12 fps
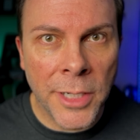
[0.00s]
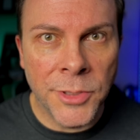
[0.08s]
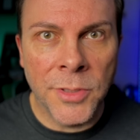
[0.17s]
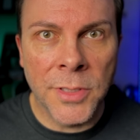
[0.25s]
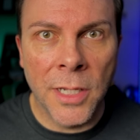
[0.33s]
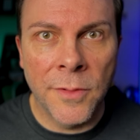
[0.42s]

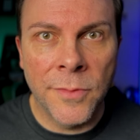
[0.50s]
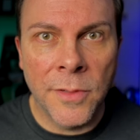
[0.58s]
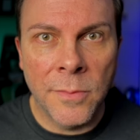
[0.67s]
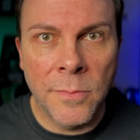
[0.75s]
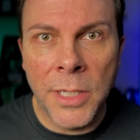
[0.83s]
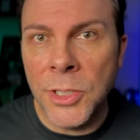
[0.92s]
yourself
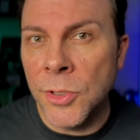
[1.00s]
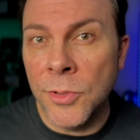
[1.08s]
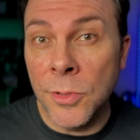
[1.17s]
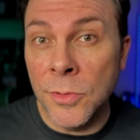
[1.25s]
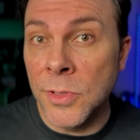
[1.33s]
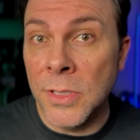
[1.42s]
and make sure
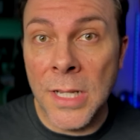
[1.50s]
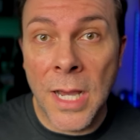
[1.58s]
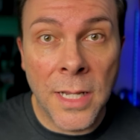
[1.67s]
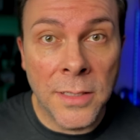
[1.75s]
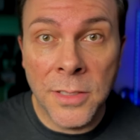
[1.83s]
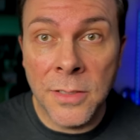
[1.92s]
there's
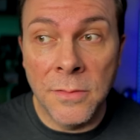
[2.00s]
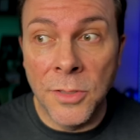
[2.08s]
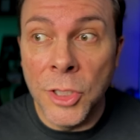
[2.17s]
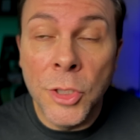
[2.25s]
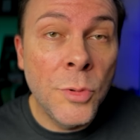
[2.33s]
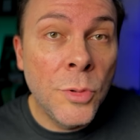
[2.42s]
not
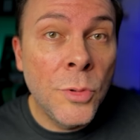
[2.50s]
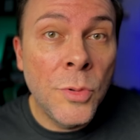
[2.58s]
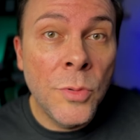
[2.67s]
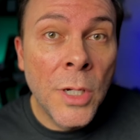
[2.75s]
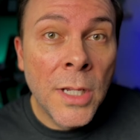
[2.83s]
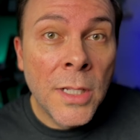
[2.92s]
new